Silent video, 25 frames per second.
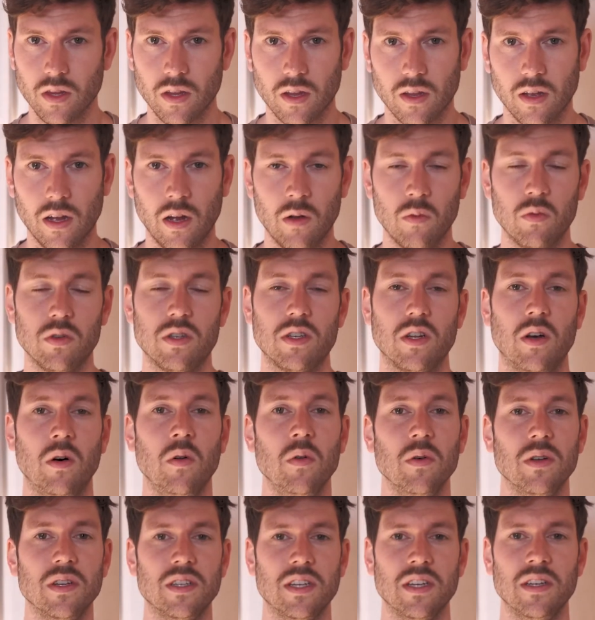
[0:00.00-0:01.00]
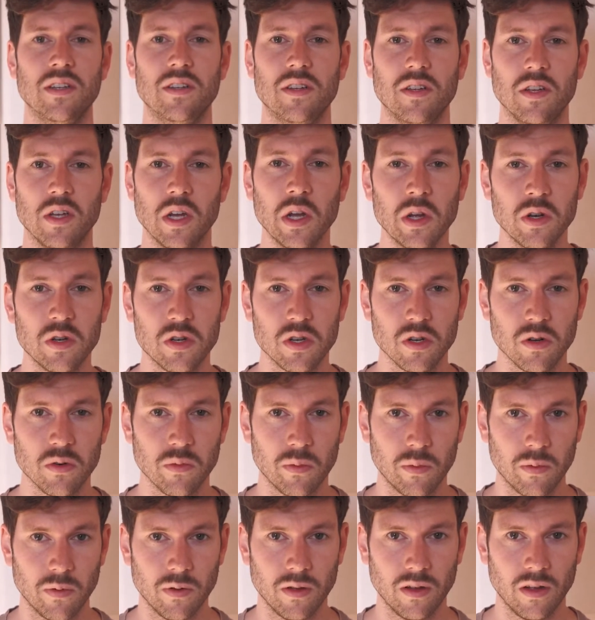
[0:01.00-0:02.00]
I was always into
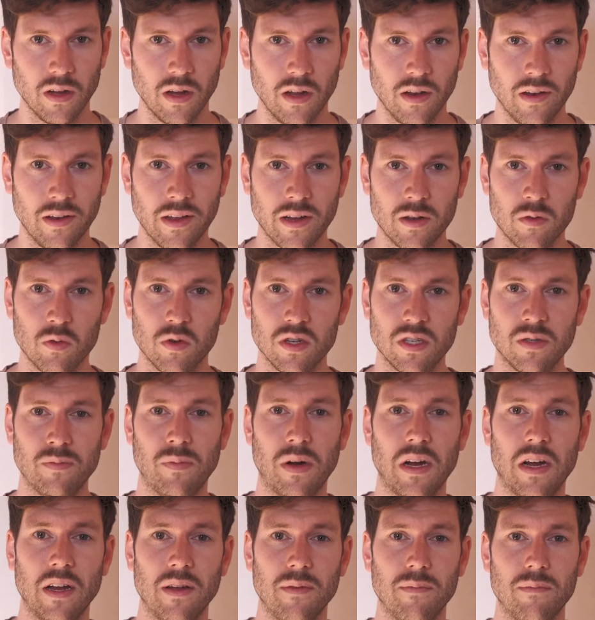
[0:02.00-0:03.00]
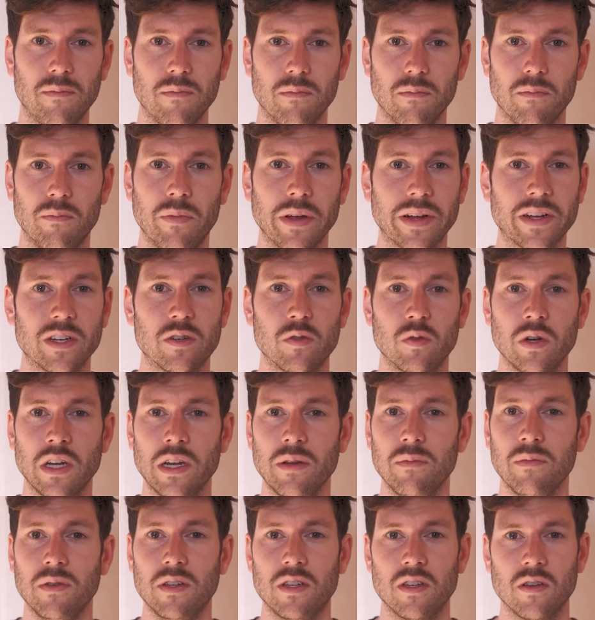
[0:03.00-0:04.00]
YouTube. That was my big
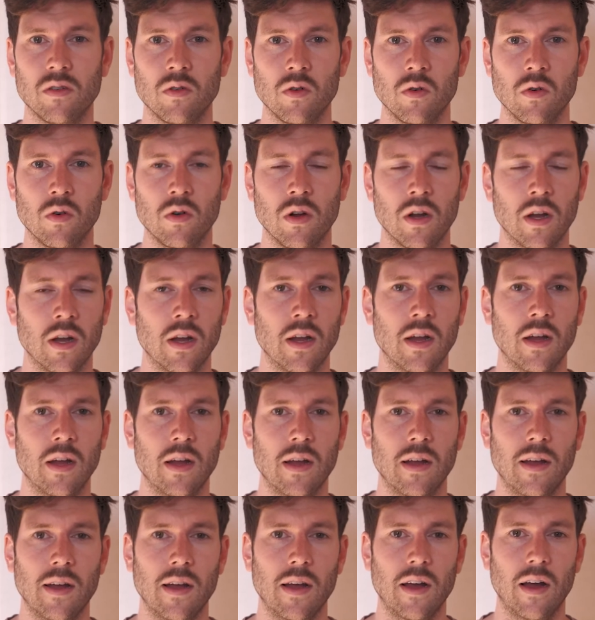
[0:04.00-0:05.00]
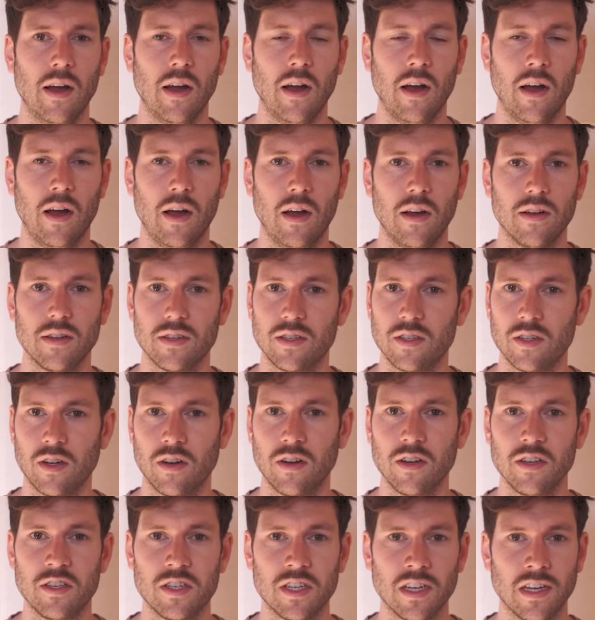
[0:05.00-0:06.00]
dream, to
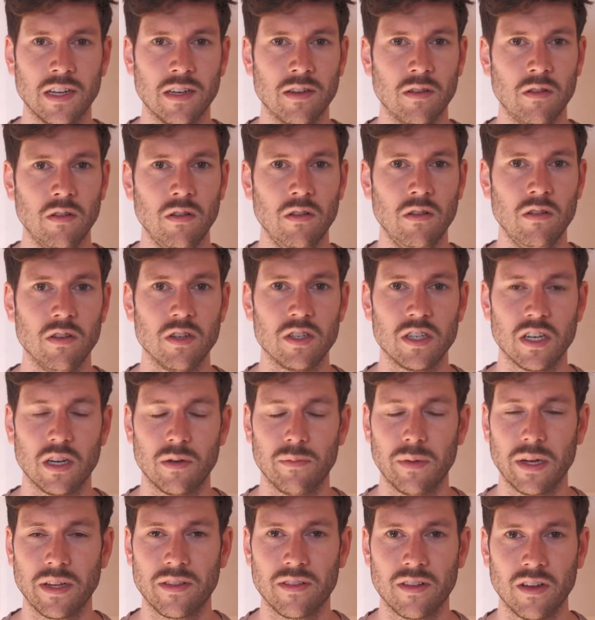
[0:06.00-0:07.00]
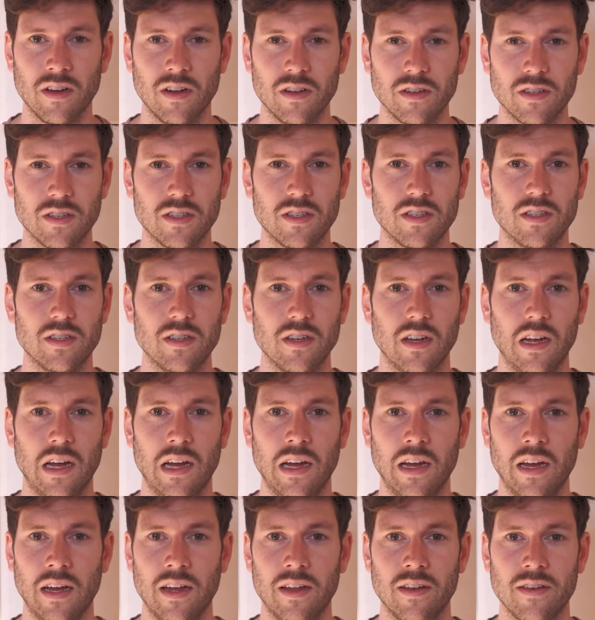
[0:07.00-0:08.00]
start a channel, share my thoughts,
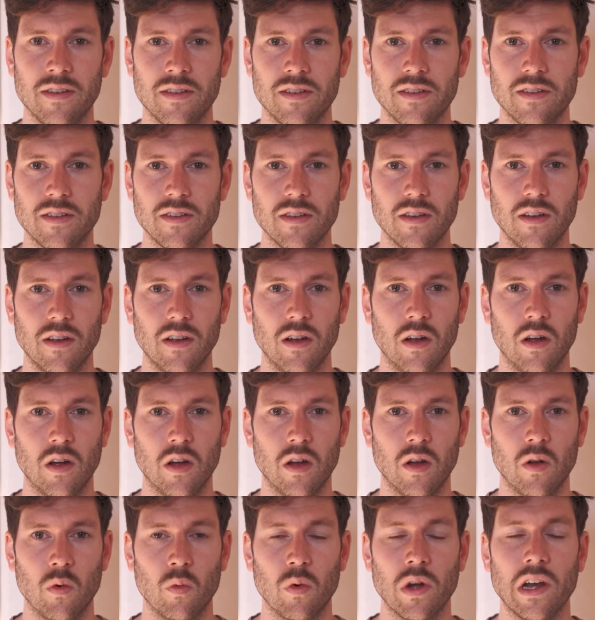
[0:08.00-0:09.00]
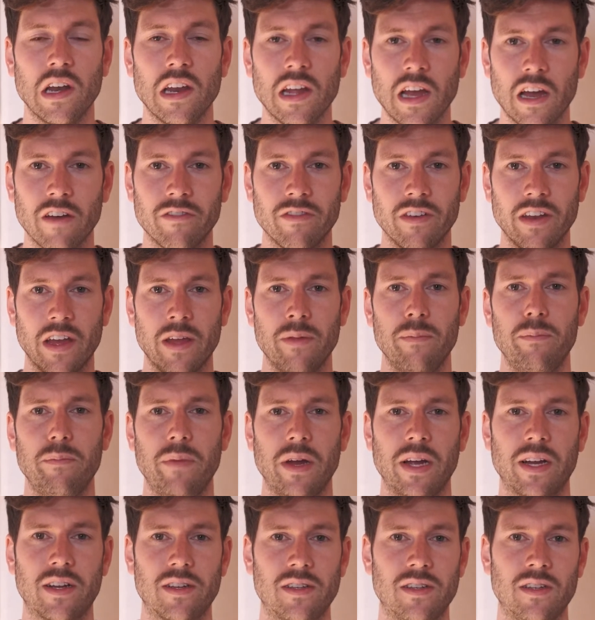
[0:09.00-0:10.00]
and really have an
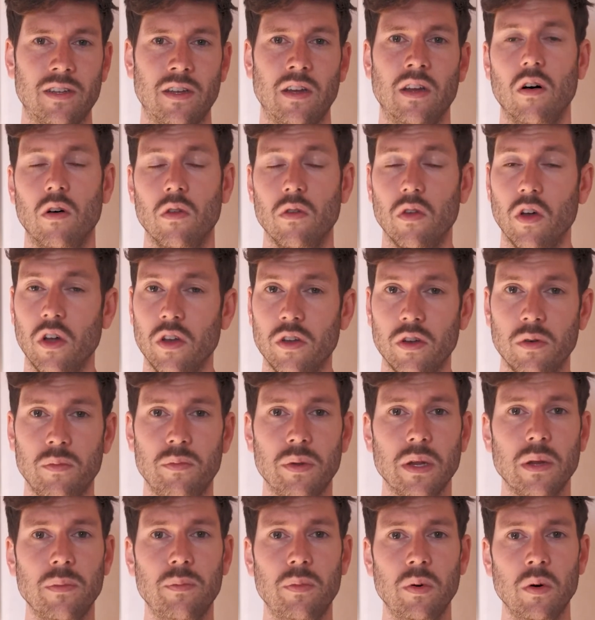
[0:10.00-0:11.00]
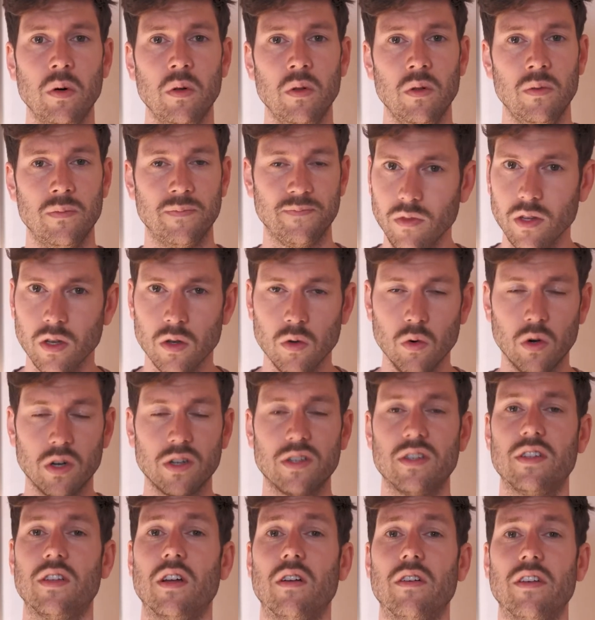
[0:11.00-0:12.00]
impact on other people who are
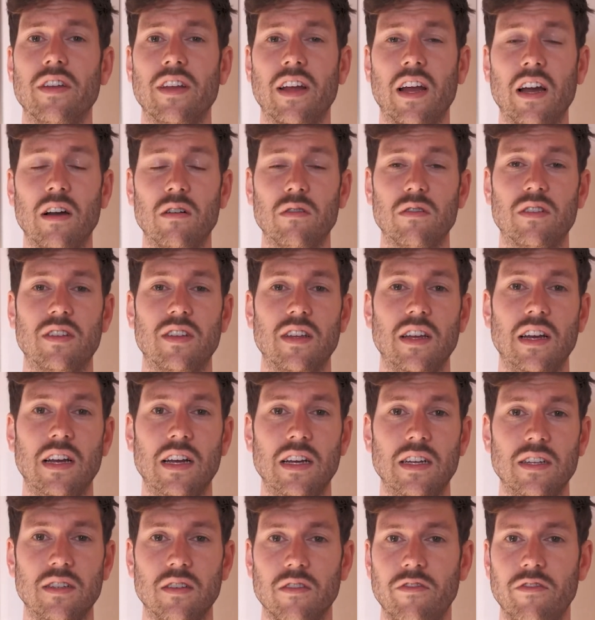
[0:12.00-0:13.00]
starting out as a